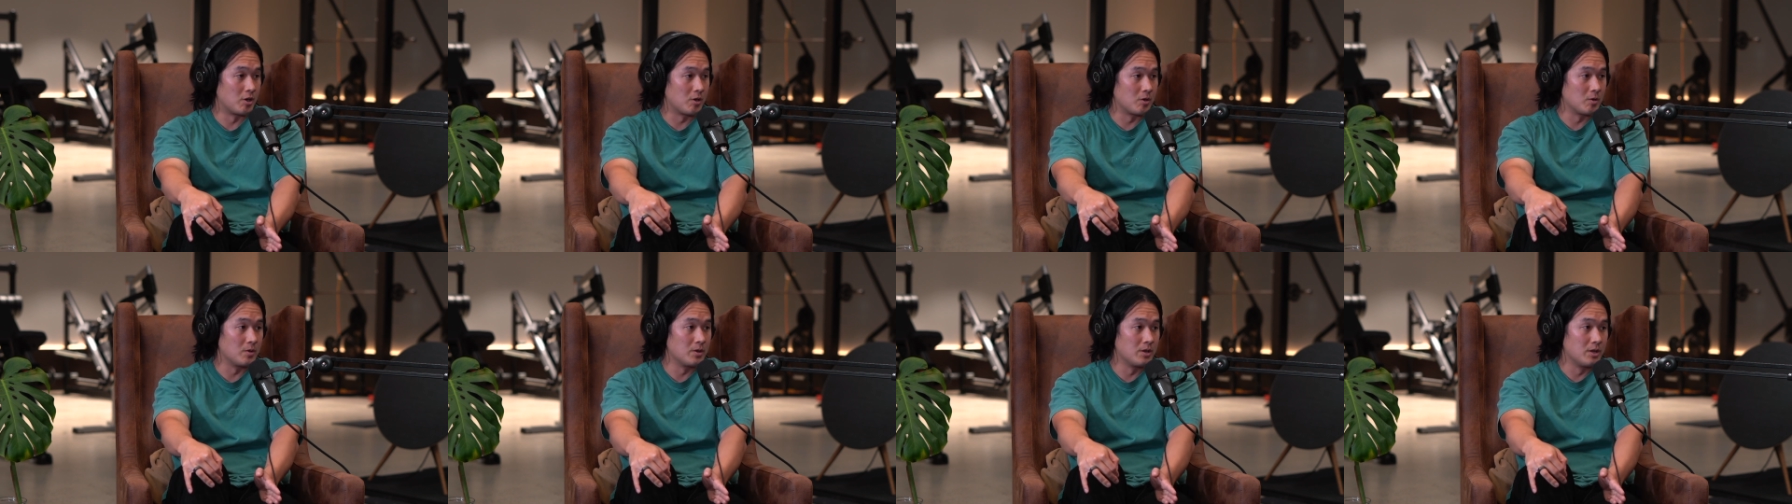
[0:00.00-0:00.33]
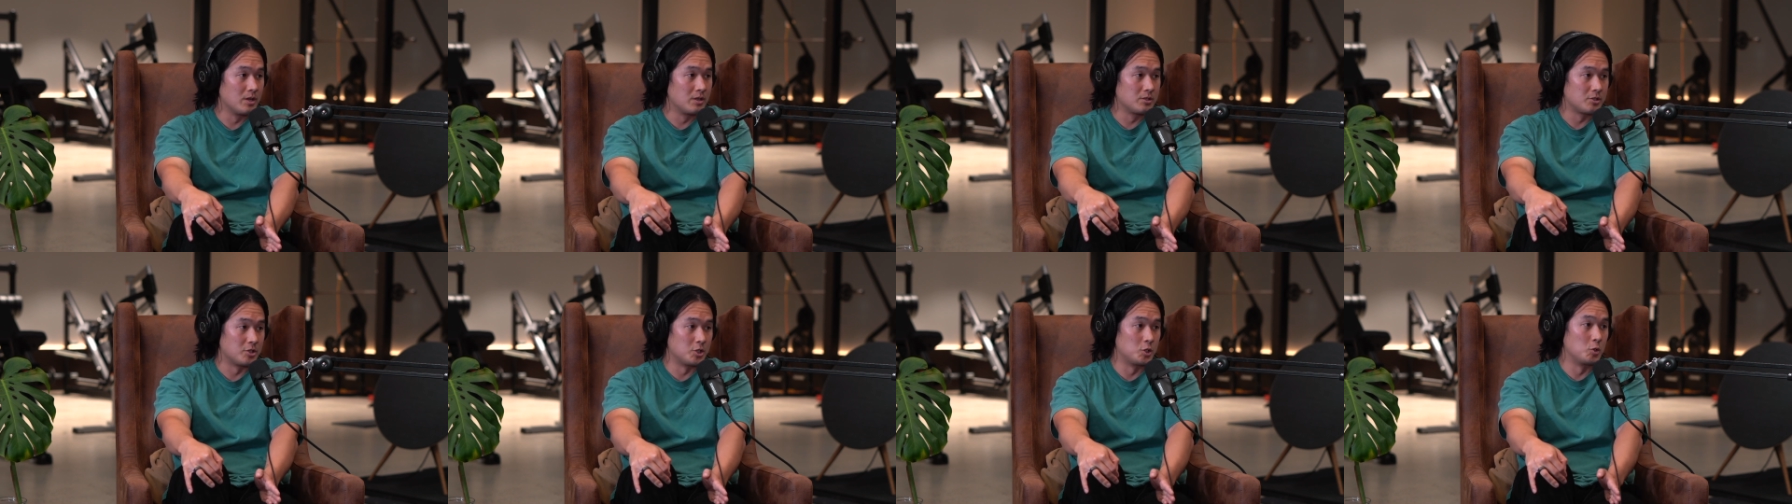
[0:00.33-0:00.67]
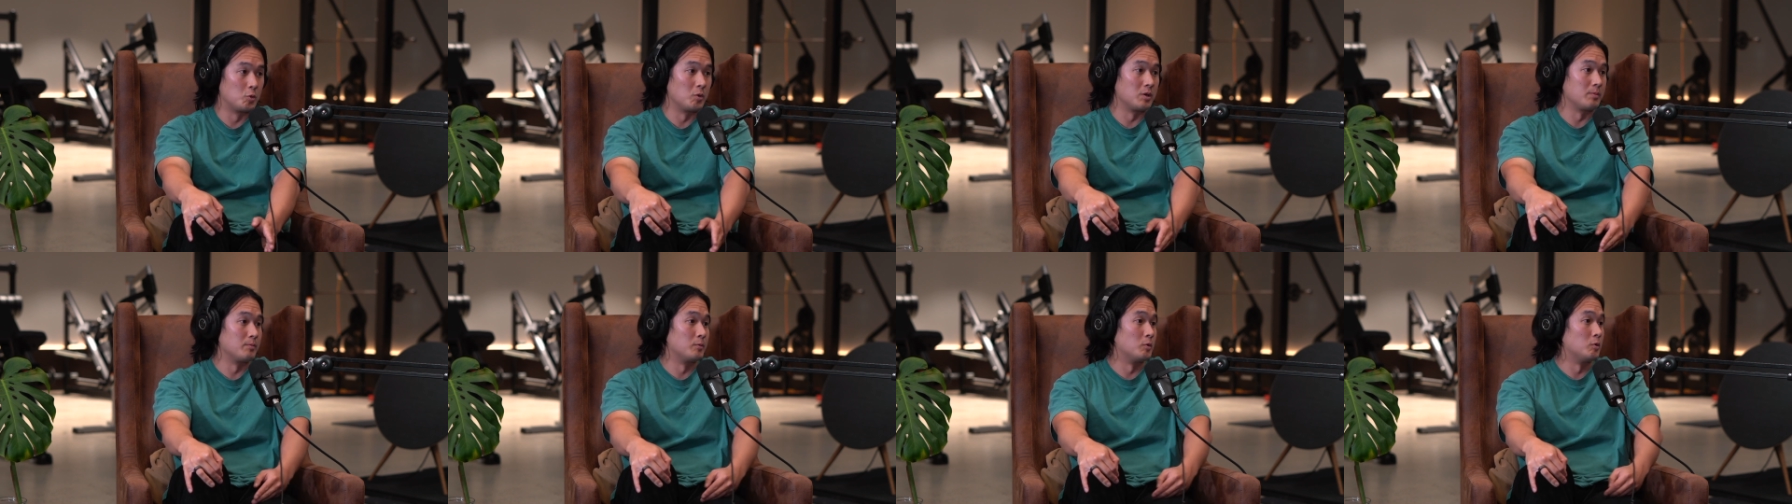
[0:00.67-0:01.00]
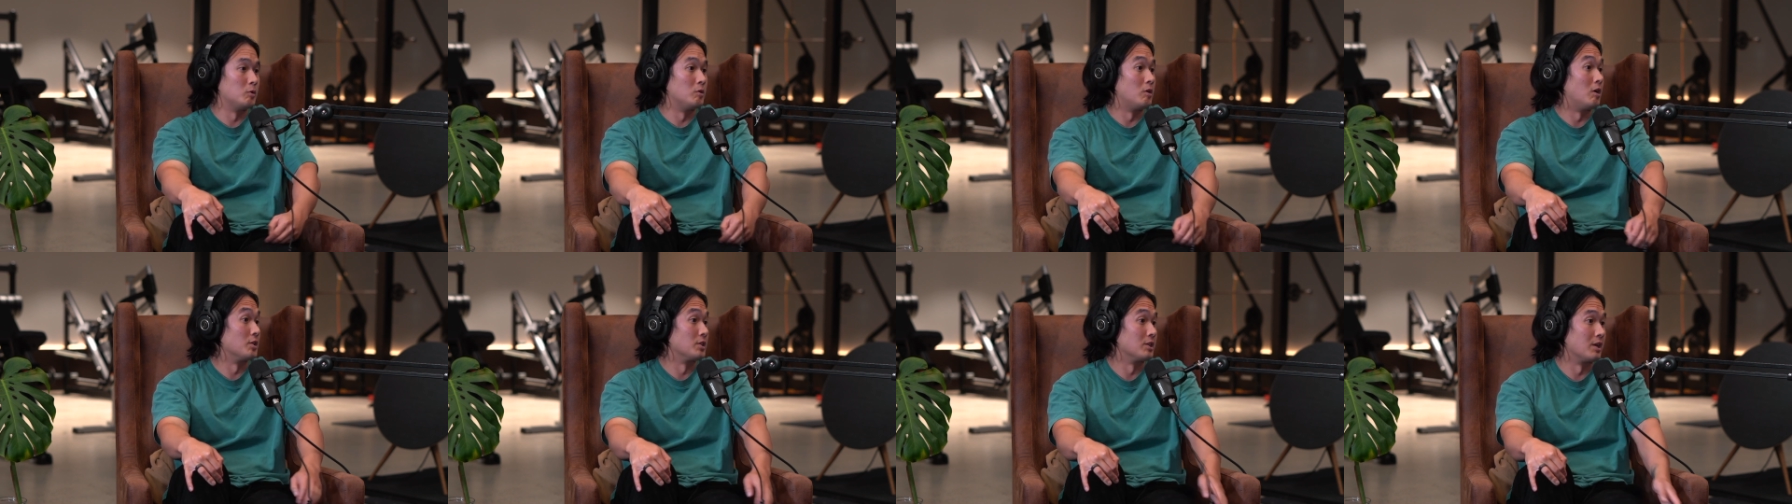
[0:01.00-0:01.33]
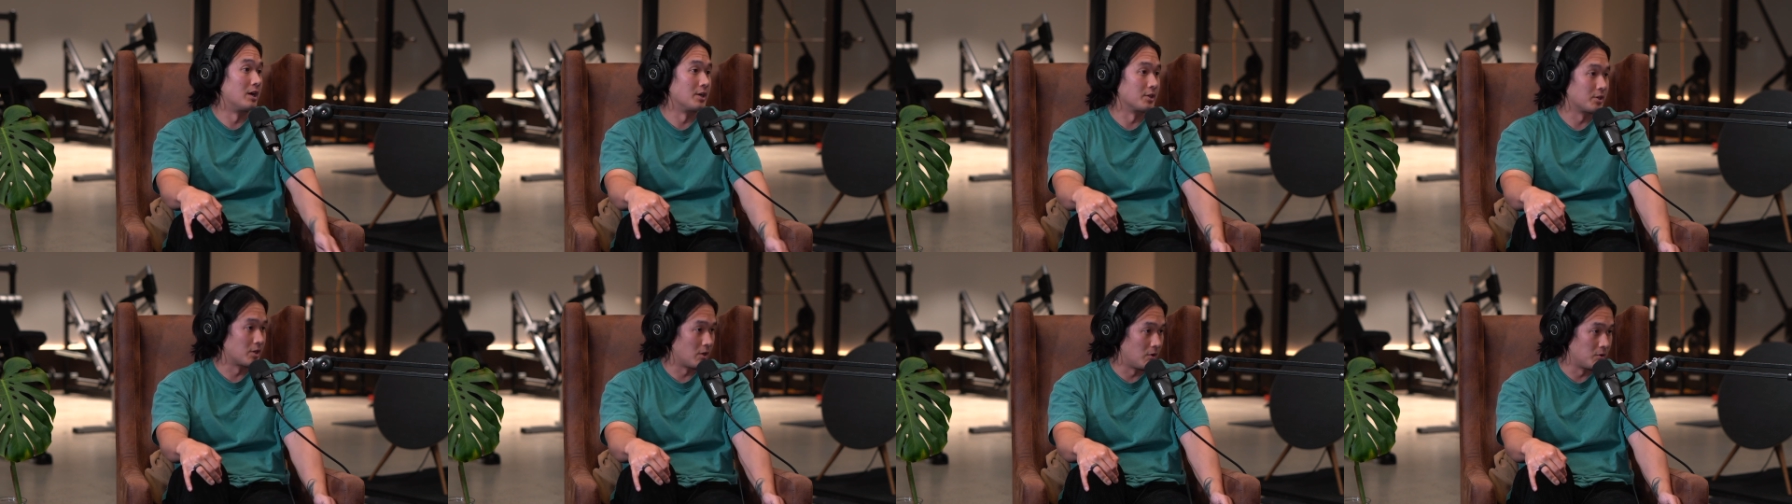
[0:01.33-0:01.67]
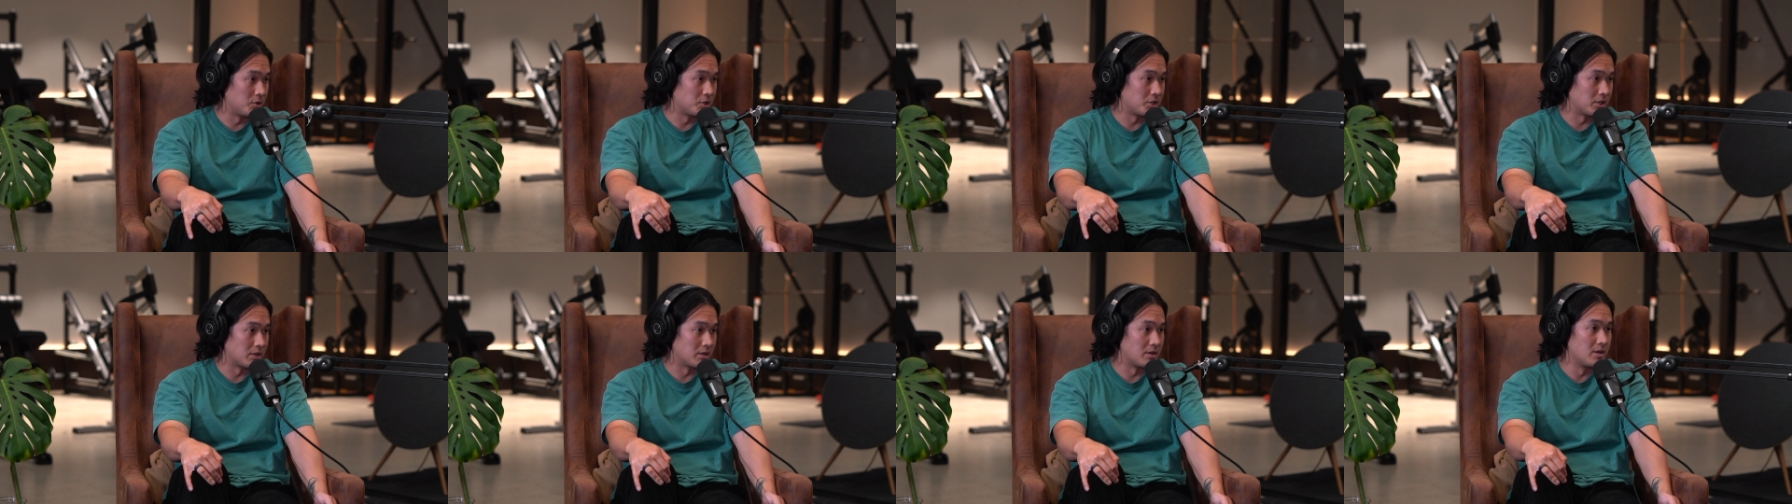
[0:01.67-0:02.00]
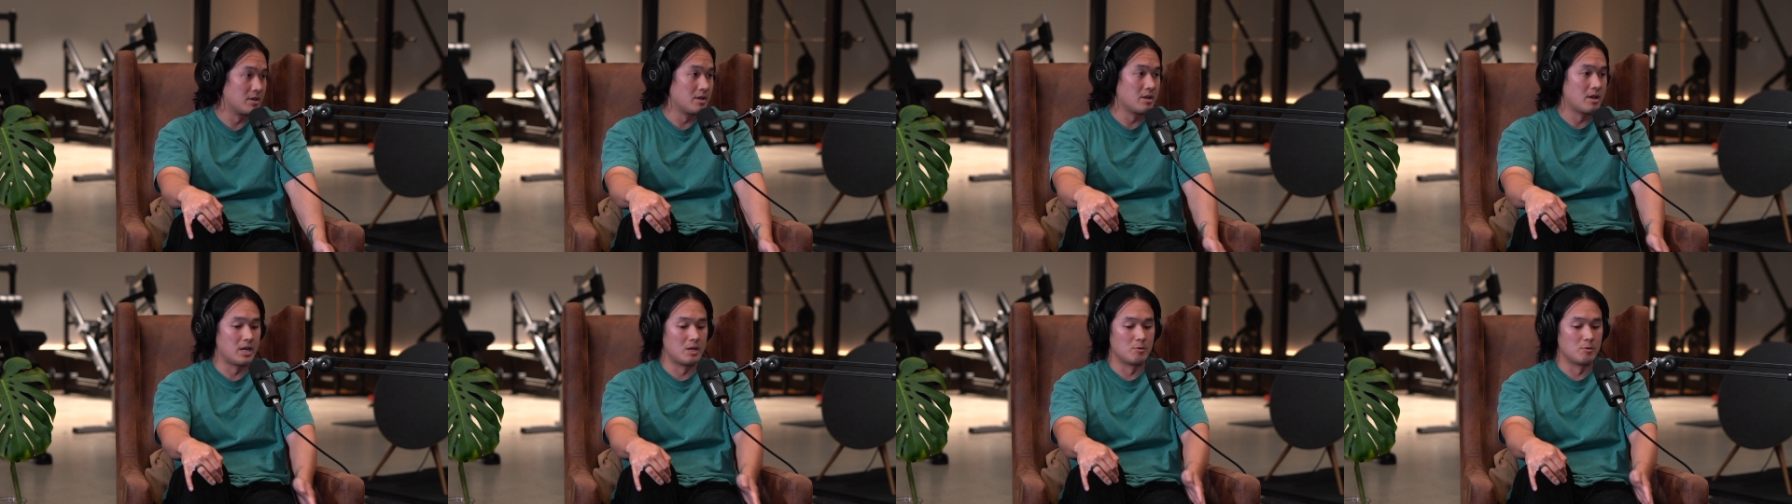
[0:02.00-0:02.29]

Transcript: no to doing more online coaching.